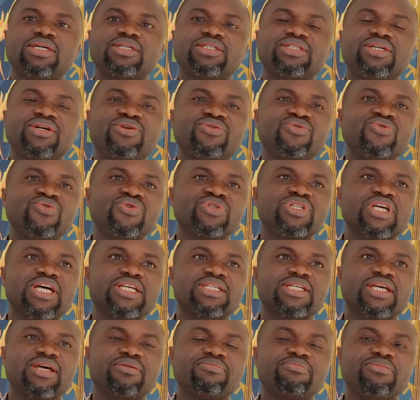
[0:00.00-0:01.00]
the course
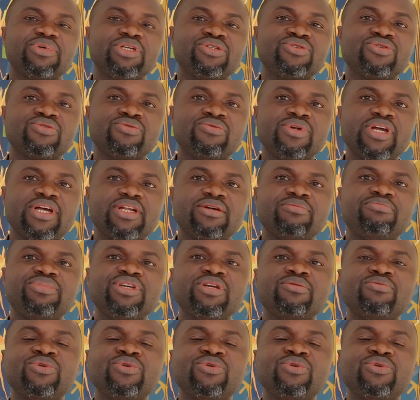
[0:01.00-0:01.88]
has helped me to really be